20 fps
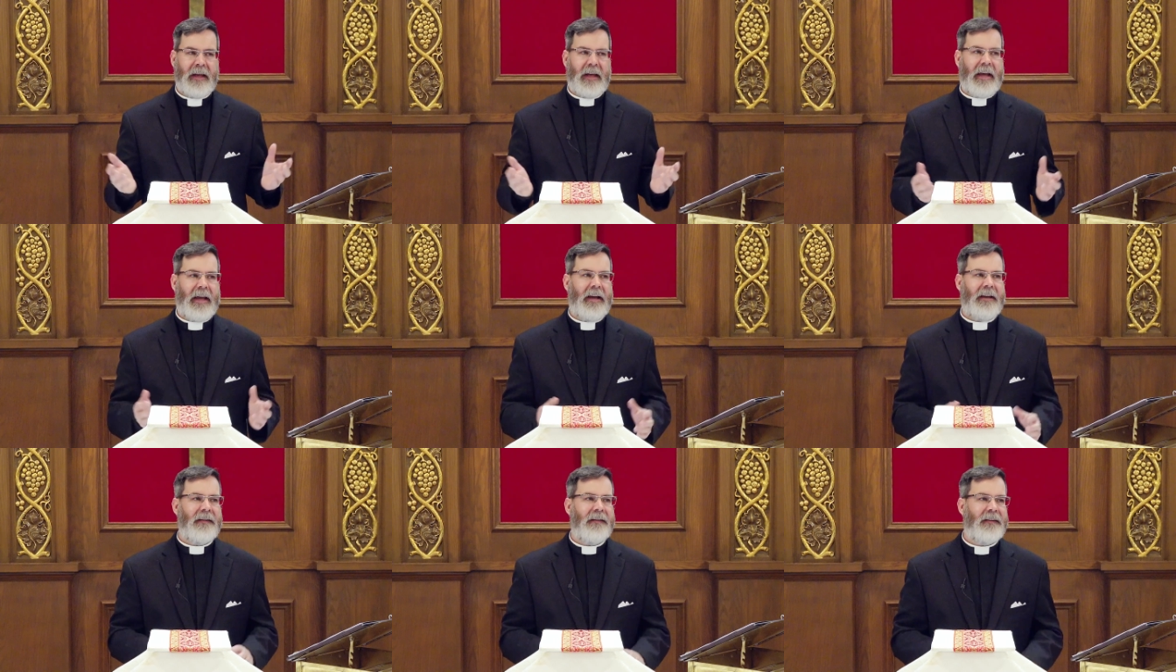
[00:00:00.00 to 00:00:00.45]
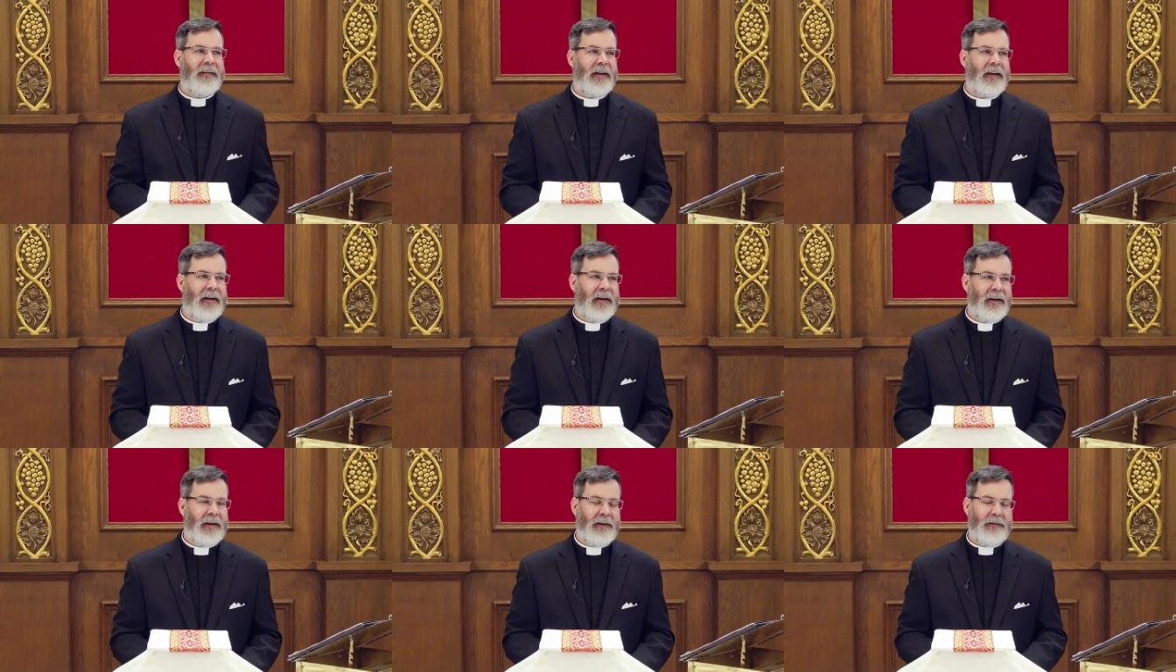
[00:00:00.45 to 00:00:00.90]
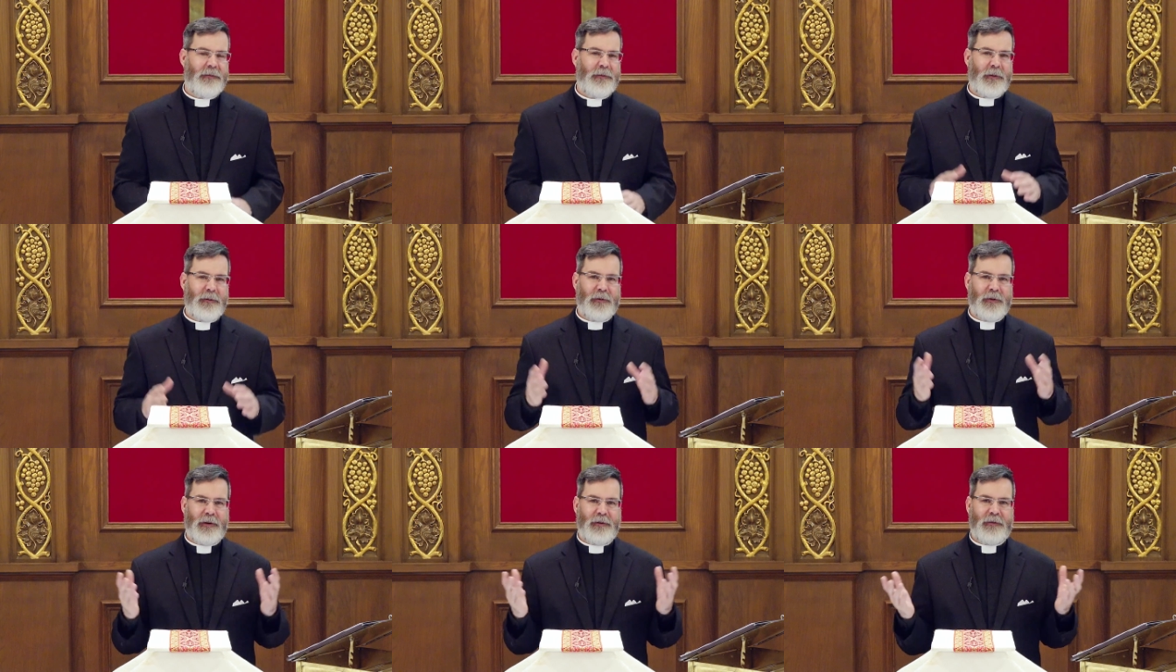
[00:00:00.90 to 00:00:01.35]
And
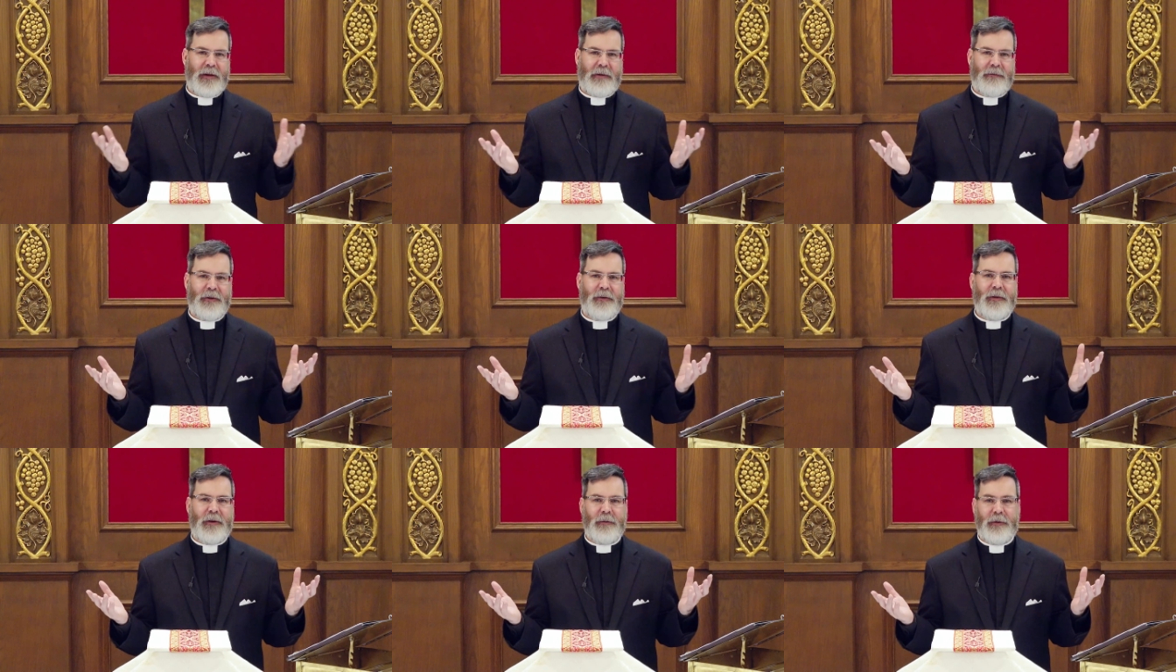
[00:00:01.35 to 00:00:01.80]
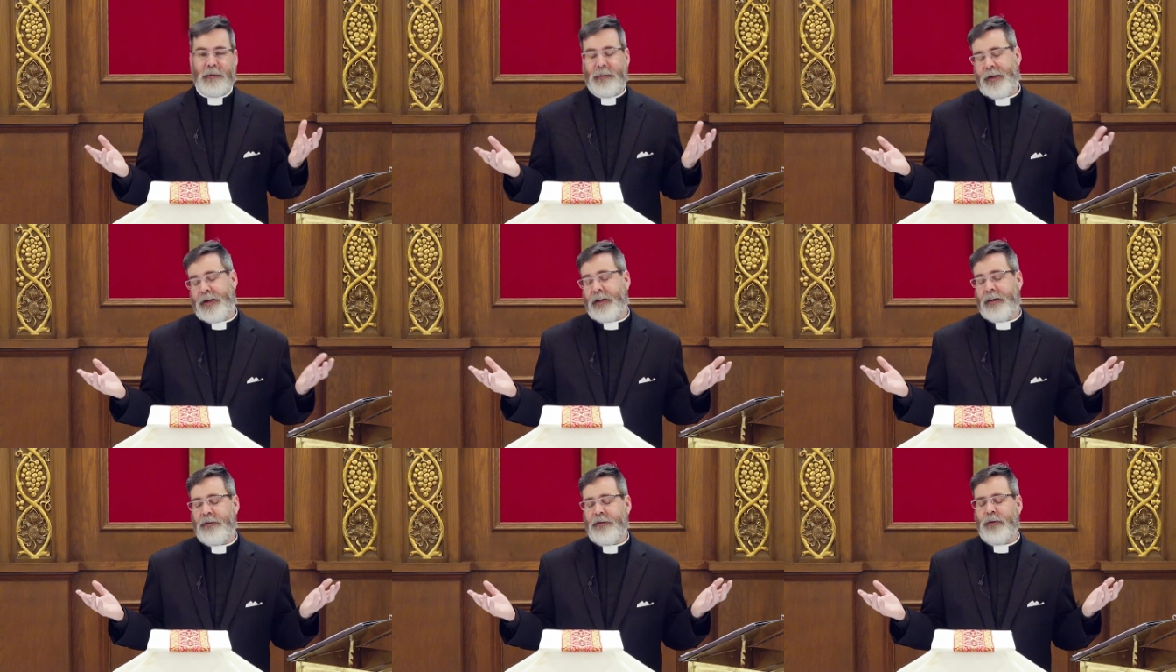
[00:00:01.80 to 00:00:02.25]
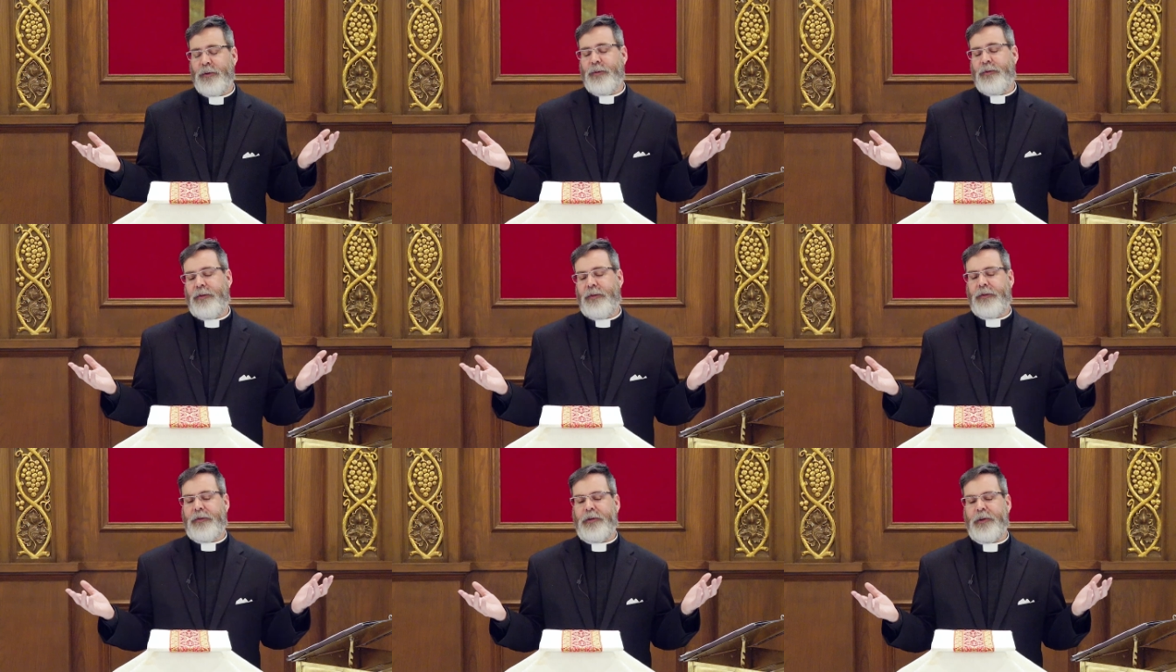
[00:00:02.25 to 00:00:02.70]
if everything would have been
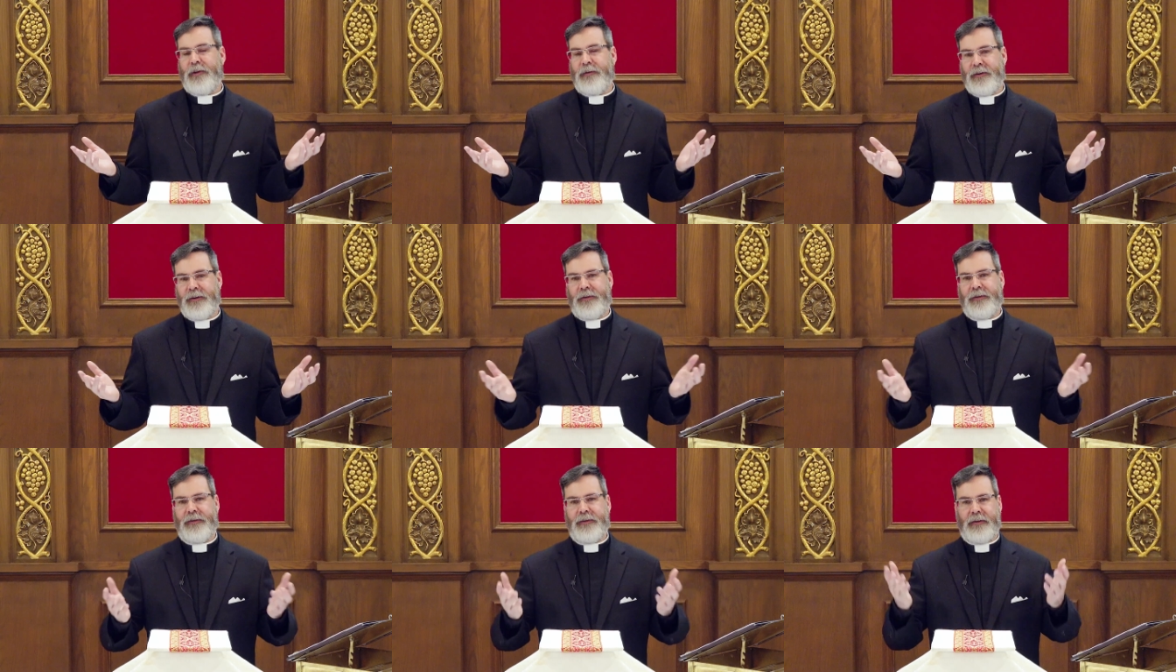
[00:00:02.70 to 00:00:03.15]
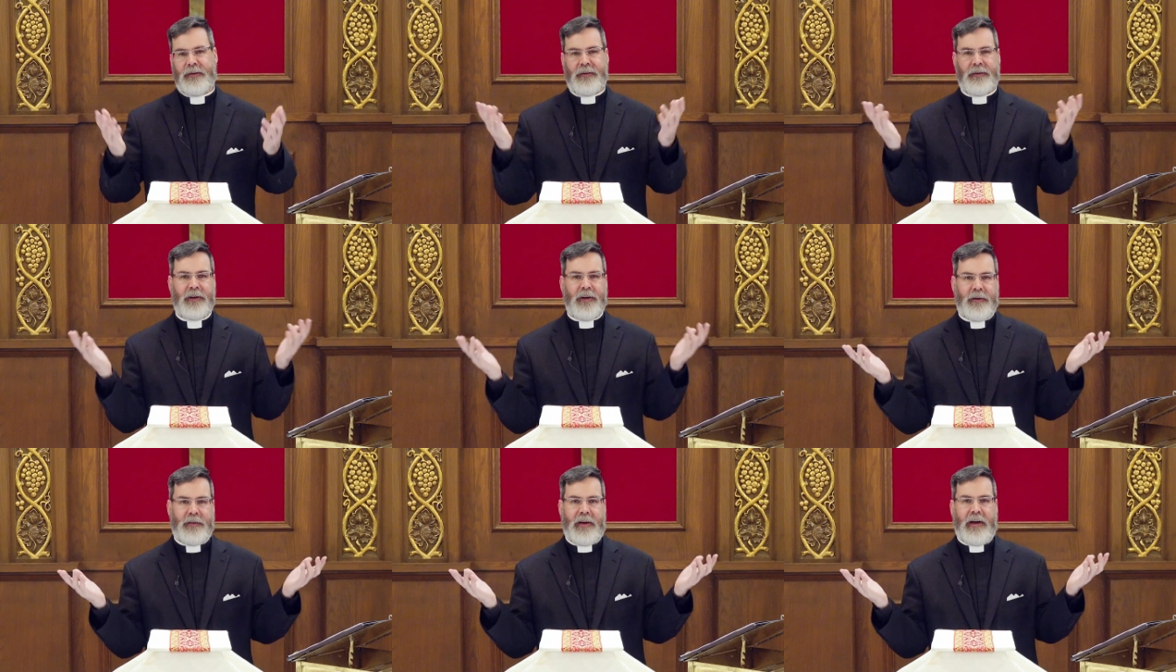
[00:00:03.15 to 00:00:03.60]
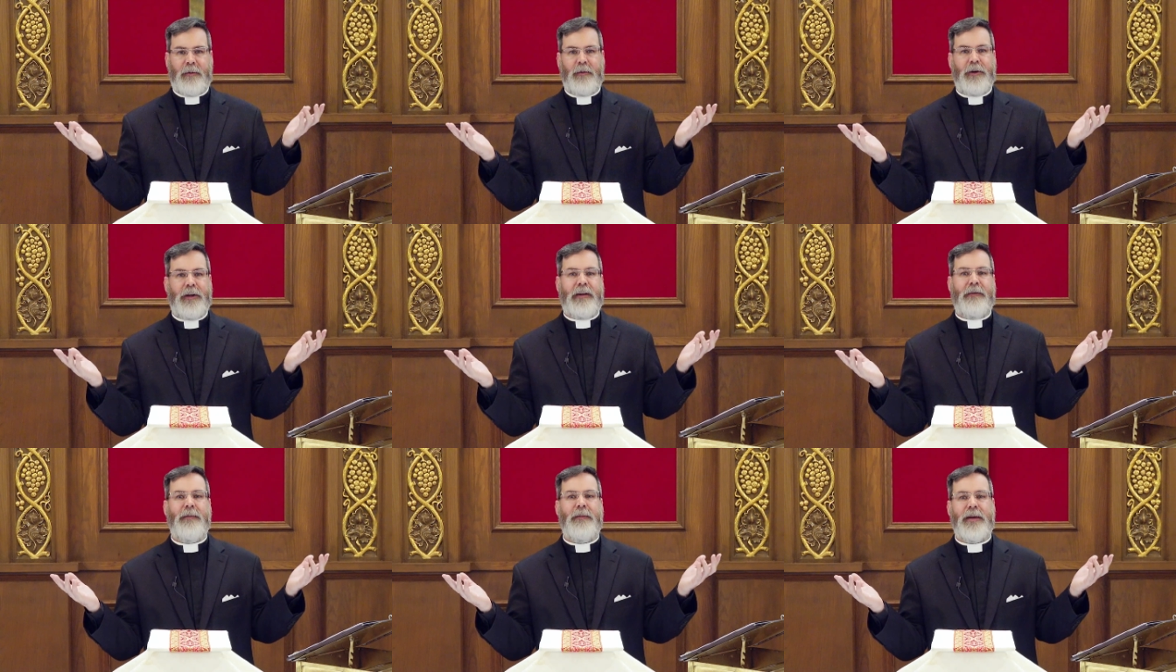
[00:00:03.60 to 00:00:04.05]
consumed in the service, that
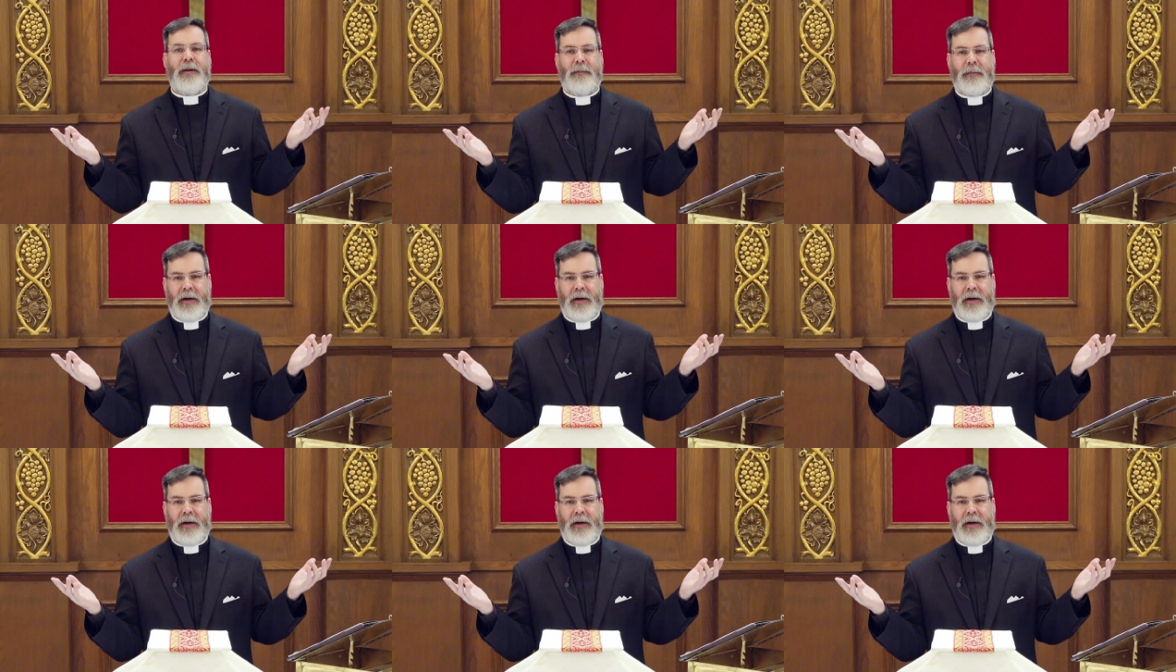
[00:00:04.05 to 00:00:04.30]
wouldn't even be a